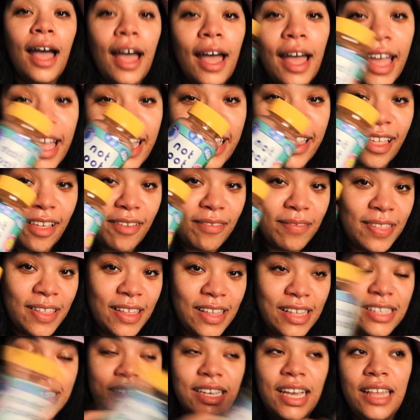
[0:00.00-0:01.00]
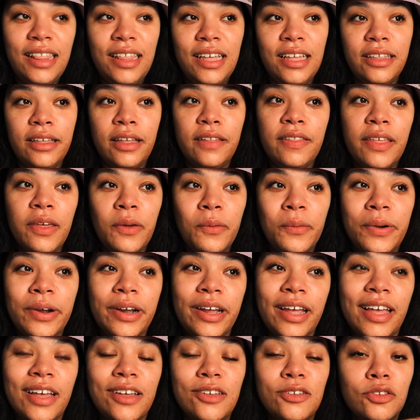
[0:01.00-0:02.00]
I love these. I think that they
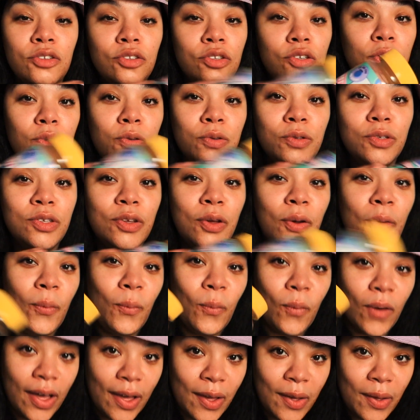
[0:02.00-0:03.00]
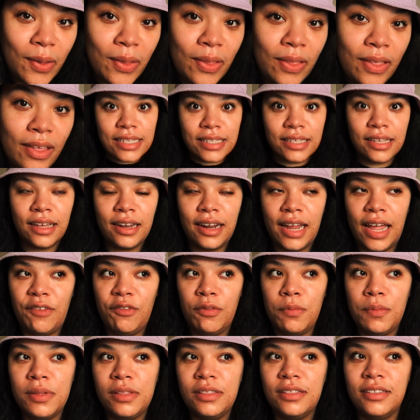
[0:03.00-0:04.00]
work so well. Like I said, I
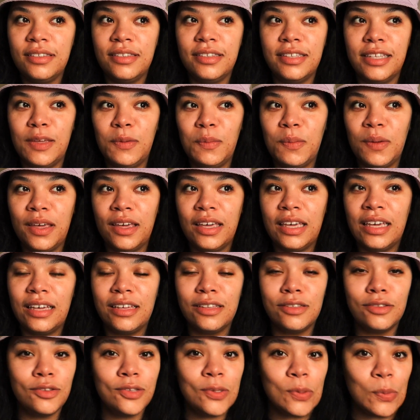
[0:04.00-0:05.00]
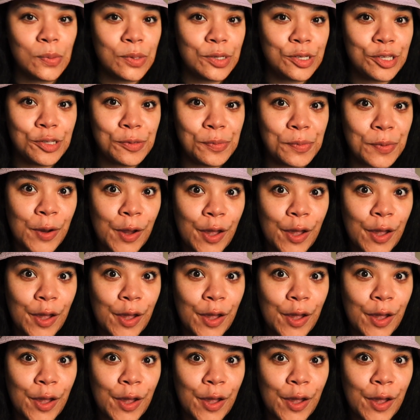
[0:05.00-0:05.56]
haven't been sleeping super